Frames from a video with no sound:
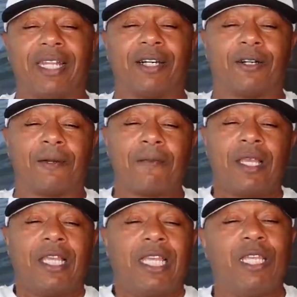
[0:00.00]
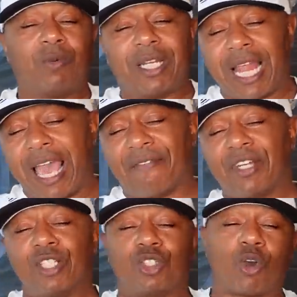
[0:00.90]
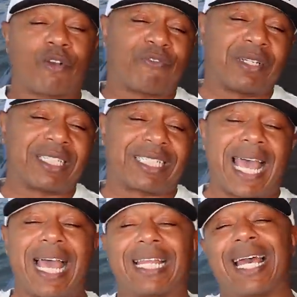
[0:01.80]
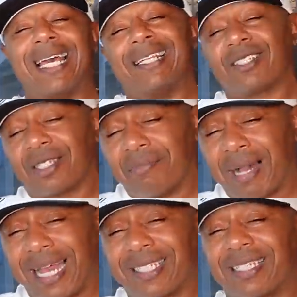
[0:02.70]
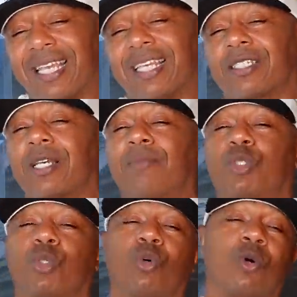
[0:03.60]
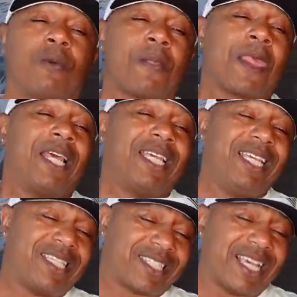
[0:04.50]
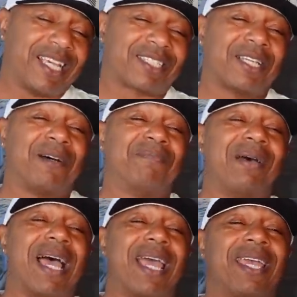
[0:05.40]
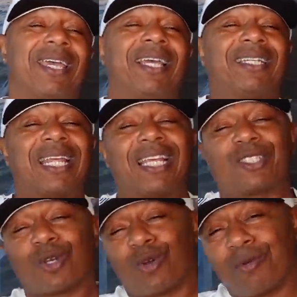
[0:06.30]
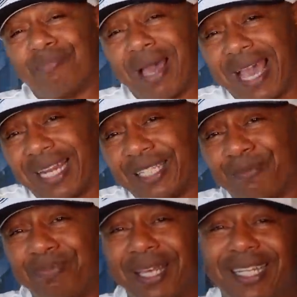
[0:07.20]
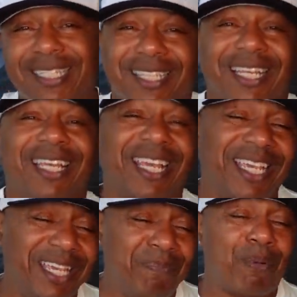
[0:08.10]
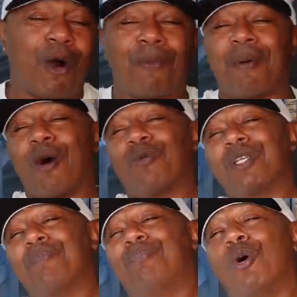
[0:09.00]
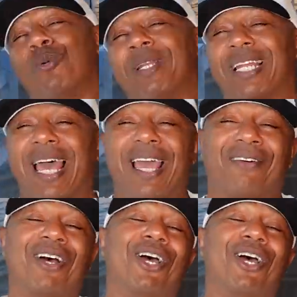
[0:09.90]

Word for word: and um, he was laughing and joking from the sideline, and somebody said something to him. He said something back. They told him man his business, and he bumped out with the booming laugh.